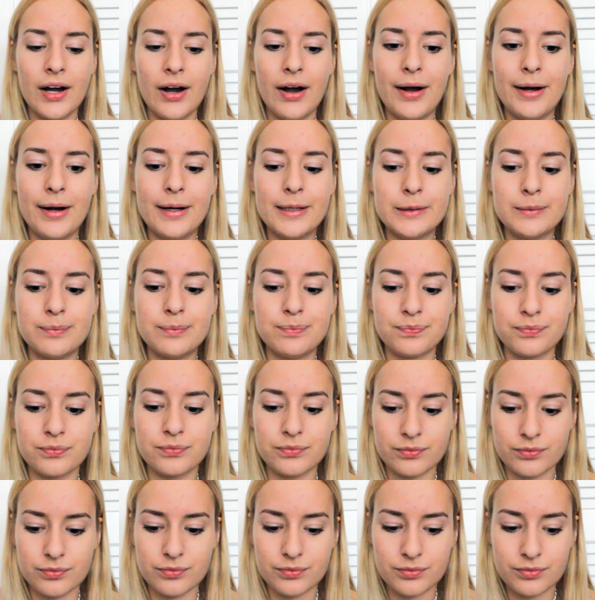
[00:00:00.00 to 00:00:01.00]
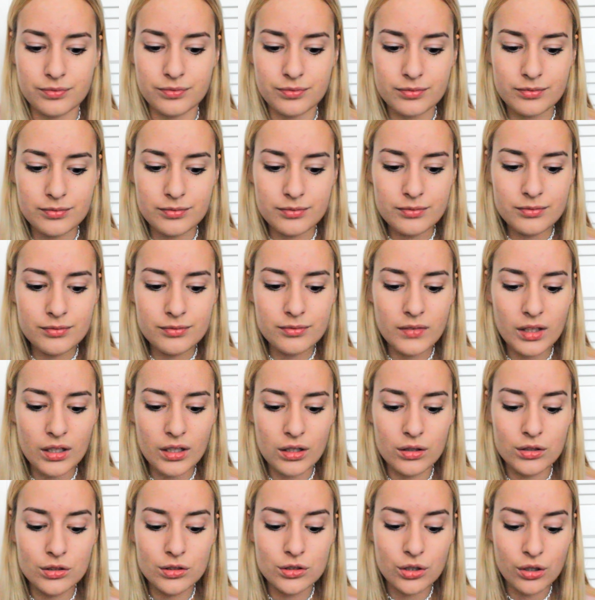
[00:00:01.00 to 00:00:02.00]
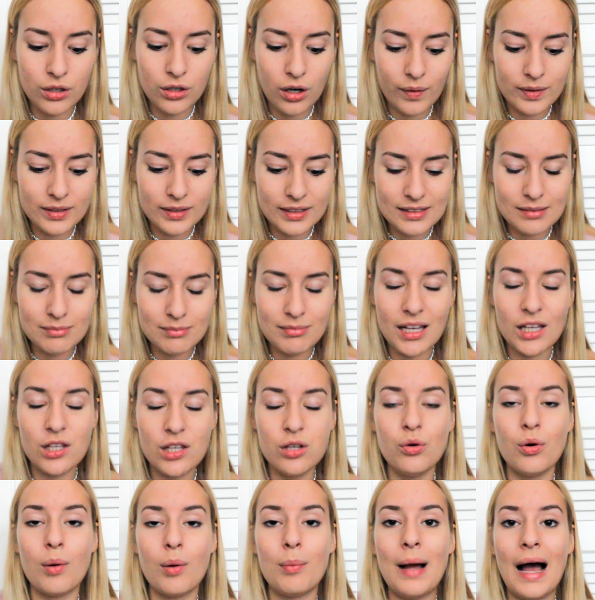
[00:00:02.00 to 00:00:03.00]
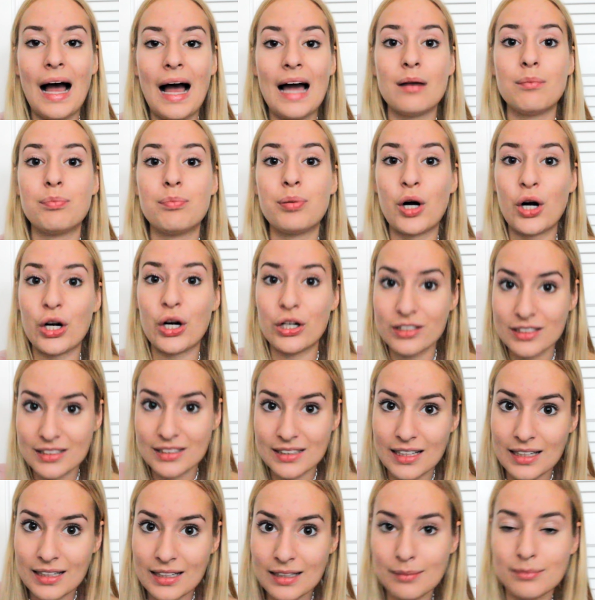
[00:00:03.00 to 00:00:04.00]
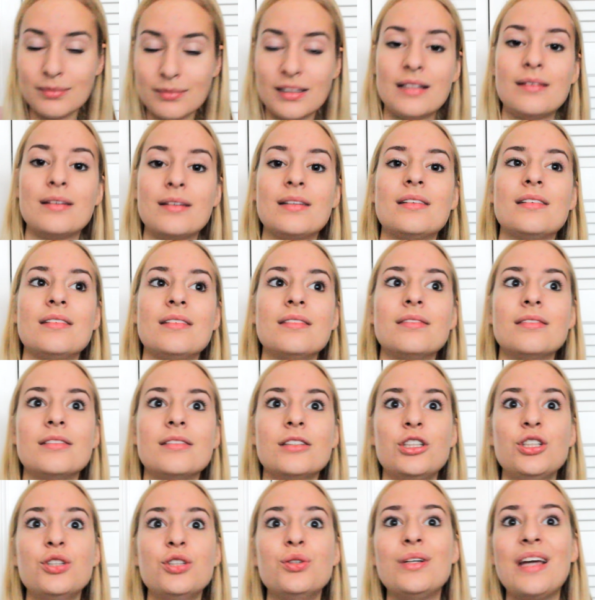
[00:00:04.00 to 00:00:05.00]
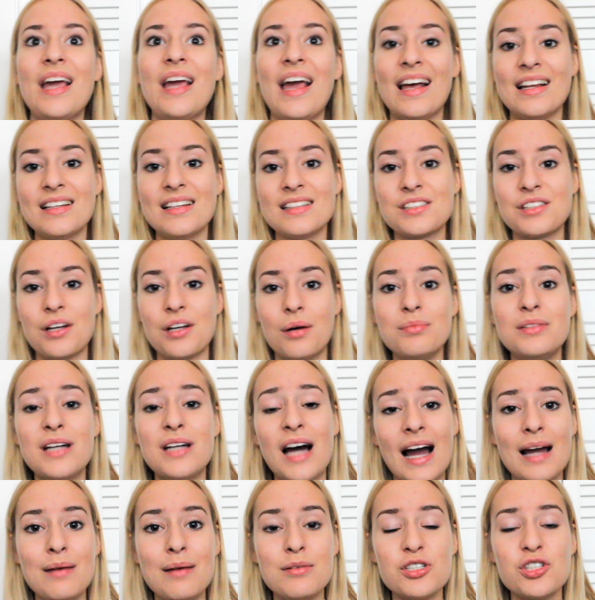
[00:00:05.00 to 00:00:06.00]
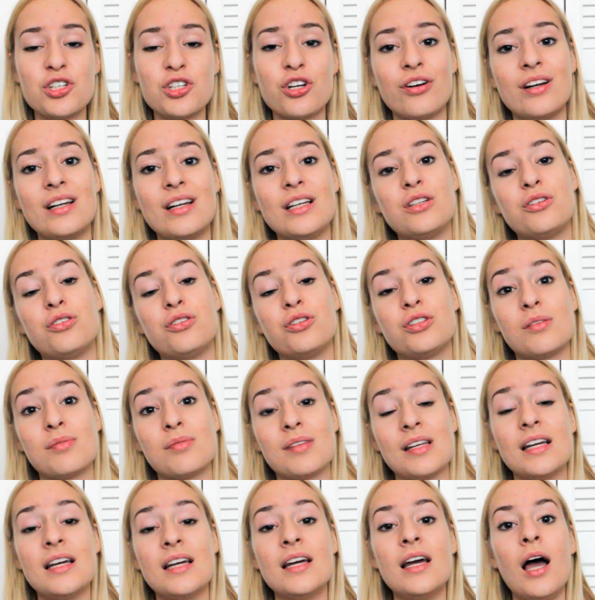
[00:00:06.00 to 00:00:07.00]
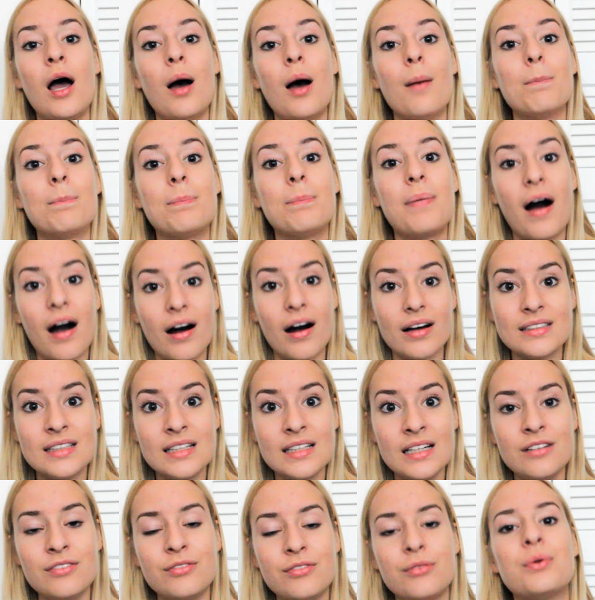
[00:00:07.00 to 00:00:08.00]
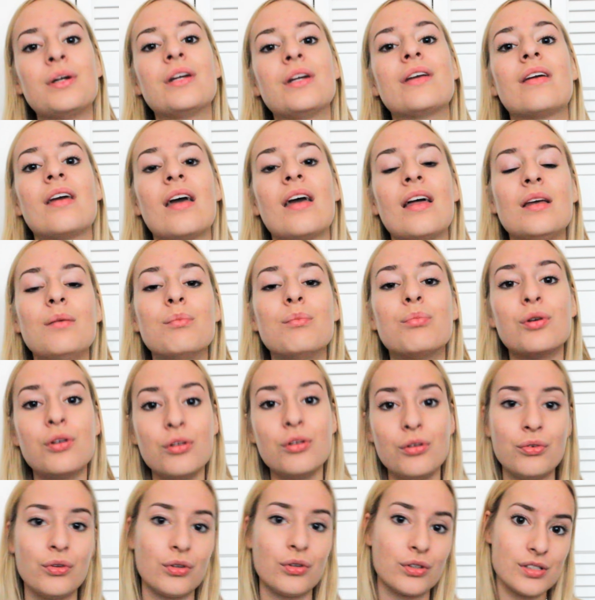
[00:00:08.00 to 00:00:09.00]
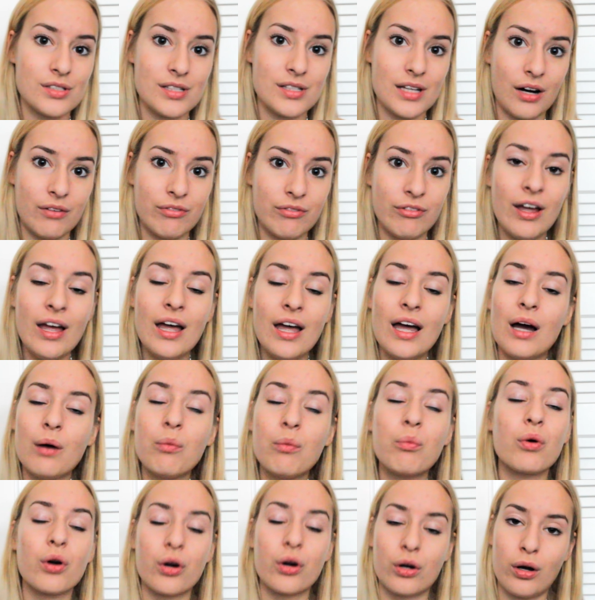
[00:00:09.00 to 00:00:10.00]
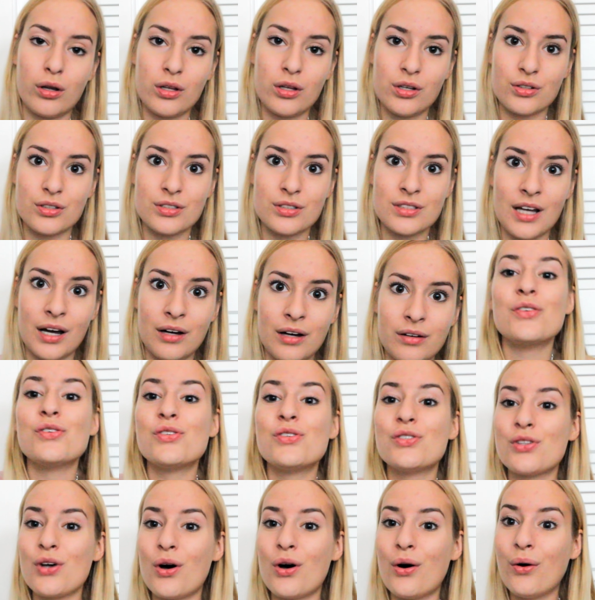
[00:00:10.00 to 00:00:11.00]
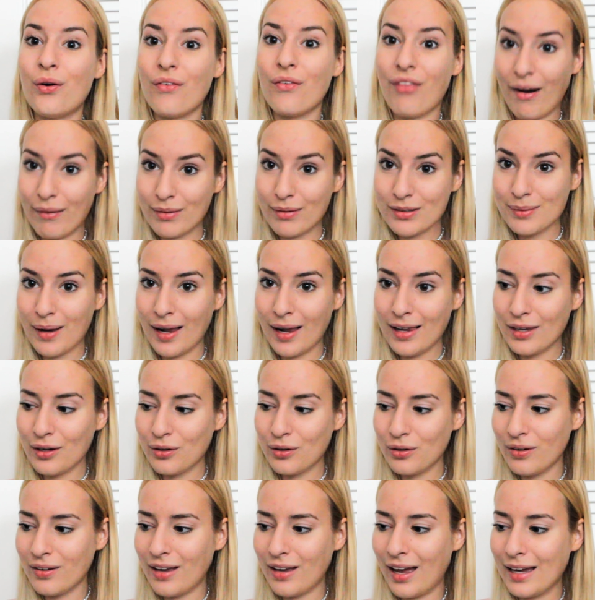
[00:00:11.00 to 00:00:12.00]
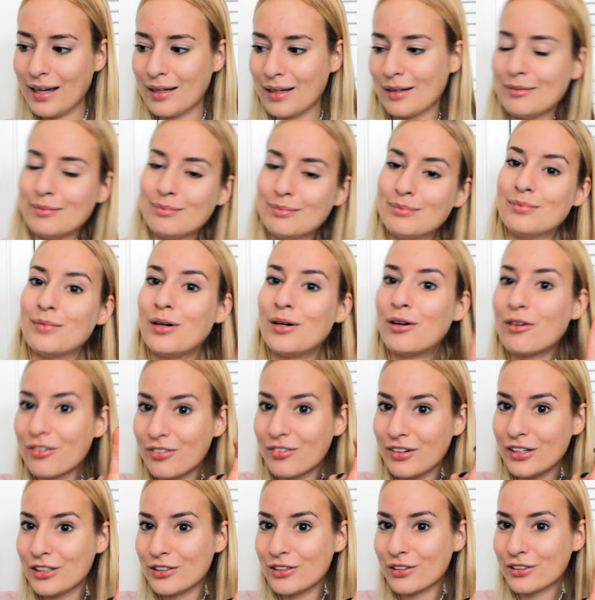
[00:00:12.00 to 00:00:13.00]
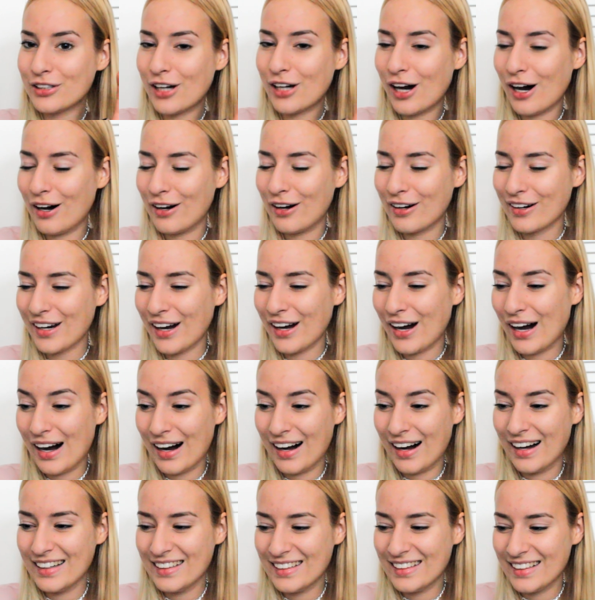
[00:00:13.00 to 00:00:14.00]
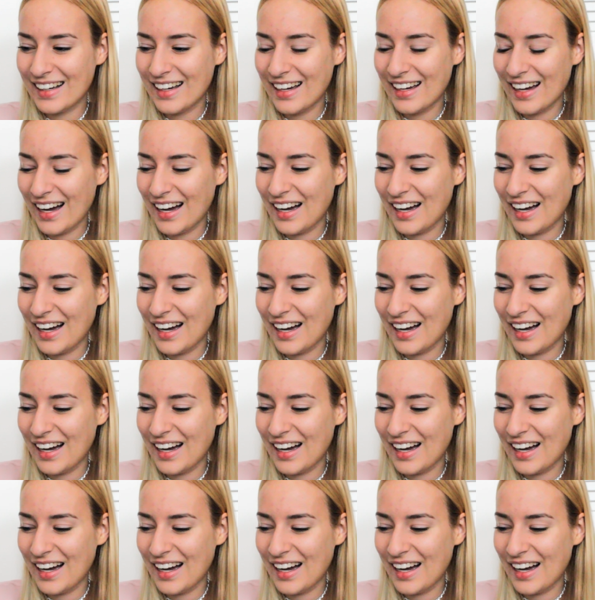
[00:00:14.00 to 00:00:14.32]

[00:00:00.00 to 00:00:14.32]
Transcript: So no, it doesn't make you a bad person, but you can sometimes turn it into something positive where you can improve yourself and work on yourself. So that was my little like motivational talk on